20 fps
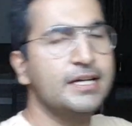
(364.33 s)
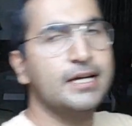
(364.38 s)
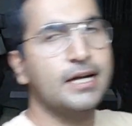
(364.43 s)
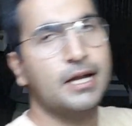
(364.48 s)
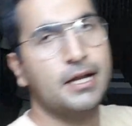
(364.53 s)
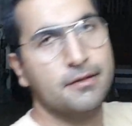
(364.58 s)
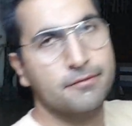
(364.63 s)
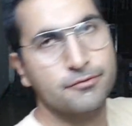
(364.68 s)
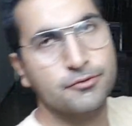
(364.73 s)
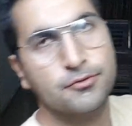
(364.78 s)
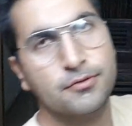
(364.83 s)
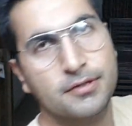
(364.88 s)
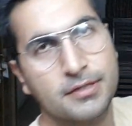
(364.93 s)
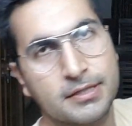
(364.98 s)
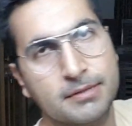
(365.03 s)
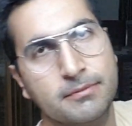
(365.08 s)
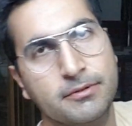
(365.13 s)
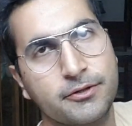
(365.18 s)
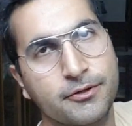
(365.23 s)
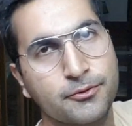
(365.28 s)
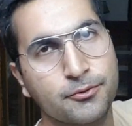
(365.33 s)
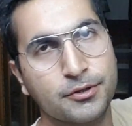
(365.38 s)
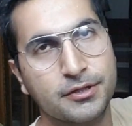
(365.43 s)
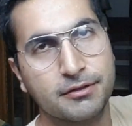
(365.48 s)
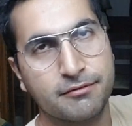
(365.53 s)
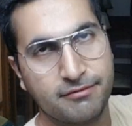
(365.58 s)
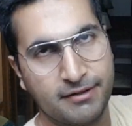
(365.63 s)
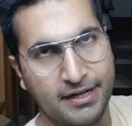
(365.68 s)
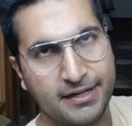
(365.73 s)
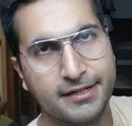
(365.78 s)
And if you are able to do it
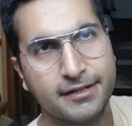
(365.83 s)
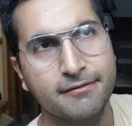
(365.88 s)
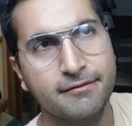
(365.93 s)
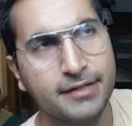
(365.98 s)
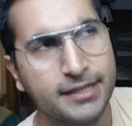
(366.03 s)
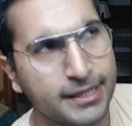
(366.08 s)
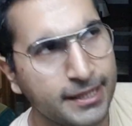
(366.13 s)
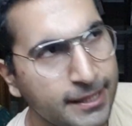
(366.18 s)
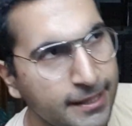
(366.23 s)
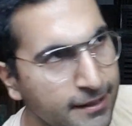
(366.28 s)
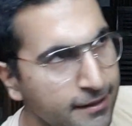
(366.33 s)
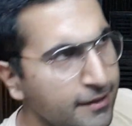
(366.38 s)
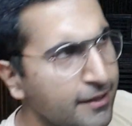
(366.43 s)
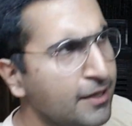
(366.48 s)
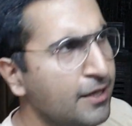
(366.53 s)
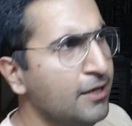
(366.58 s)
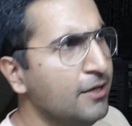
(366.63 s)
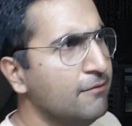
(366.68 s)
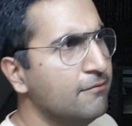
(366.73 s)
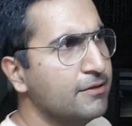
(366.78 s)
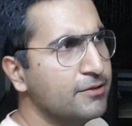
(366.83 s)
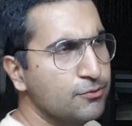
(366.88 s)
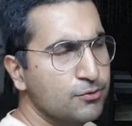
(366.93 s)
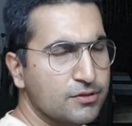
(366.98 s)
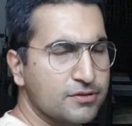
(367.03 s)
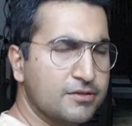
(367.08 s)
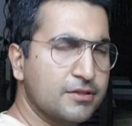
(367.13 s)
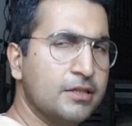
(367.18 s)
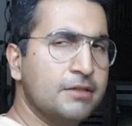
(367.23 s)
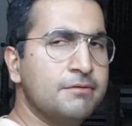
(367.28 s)
effectively, when you are
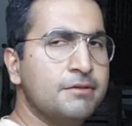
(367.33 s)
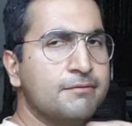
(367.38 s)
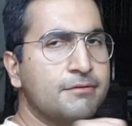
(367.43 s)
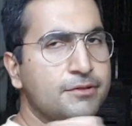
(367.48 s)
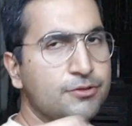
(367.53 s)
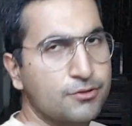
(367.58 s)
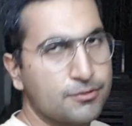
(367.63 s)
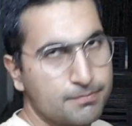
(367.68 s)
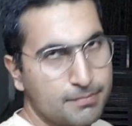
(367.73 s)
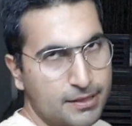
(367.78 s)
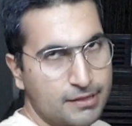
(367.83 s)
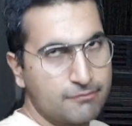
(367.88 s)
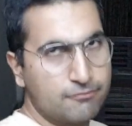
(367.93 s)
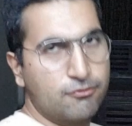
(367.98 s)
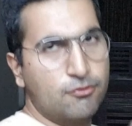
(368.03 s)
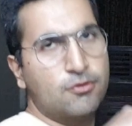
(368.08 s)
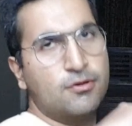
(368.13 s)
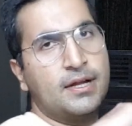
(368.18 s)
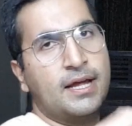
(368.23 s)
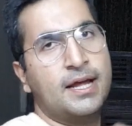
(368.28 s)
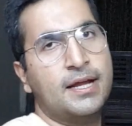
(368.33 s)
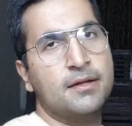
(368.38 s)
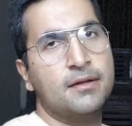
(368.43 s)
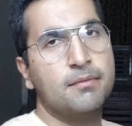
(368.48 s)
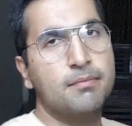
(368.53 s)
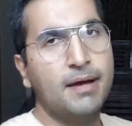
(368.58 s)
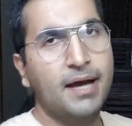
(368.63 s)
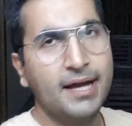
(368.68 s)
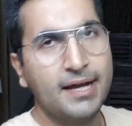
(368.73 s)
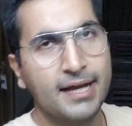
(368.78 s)
serving, when you are playing forehand,
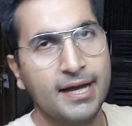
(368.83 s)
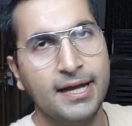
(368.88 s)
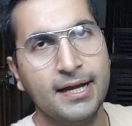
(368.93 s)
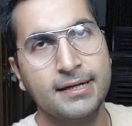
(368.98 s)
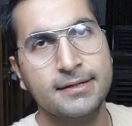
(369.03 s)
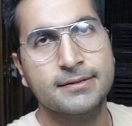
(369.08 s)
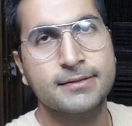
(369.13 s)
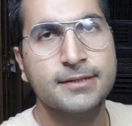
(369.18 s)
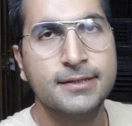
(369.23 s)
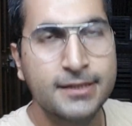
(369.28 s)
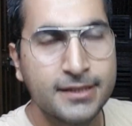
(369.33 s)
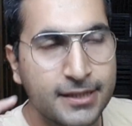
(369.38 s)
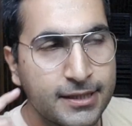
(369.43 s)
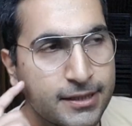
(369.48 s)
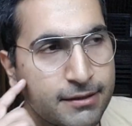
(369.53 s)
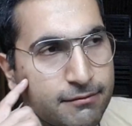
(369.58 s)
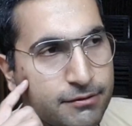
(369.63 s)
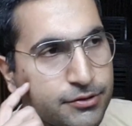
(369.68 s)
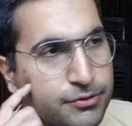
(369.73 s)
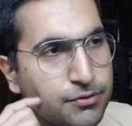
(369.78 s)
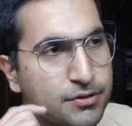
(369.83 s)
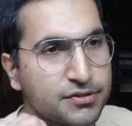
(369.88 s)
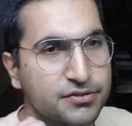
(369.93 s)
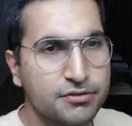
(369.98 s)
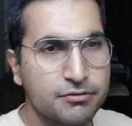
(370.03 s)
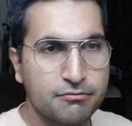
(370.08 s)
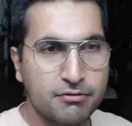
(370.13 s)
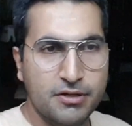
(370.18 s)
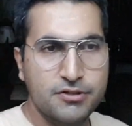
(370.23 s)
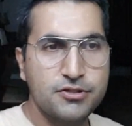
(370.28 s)
backhand, when you are
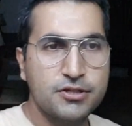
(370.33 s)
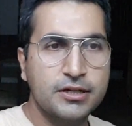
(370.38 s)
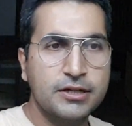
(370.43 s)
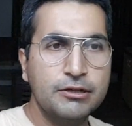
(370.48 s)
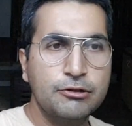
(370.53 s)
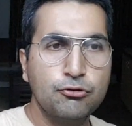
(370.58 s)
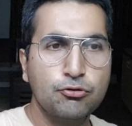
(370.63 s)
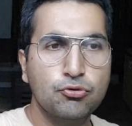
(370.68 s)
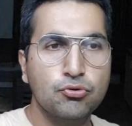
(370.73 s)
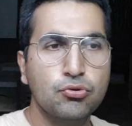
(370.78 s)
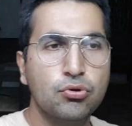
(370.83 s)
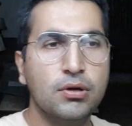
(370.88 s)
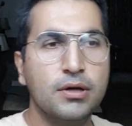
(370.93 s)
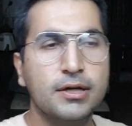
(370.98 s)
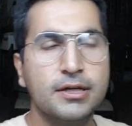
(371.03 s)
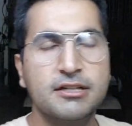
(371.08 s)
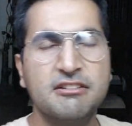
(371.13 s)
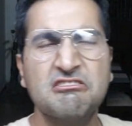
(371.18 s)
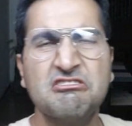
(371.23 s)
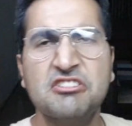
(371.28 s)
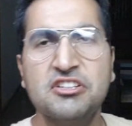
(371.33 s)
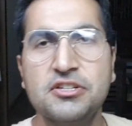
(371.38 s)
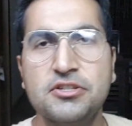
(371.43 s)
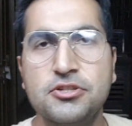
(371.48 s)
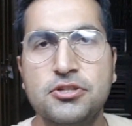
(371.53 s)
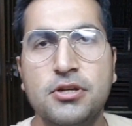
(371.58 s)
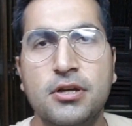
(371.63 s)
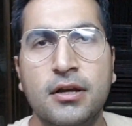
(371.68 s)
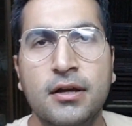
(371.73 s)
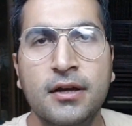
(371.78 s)
stretching to
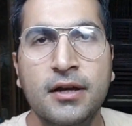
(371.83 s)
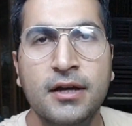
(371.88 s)
reach